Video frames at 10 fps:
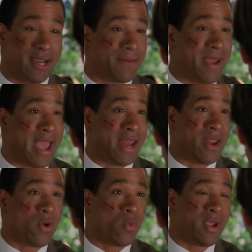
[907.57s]
young man,
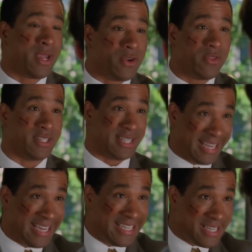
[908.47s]
we can do this the
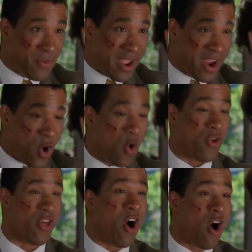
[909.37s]
easy way
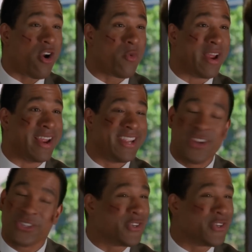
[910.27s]
or the hard way. Your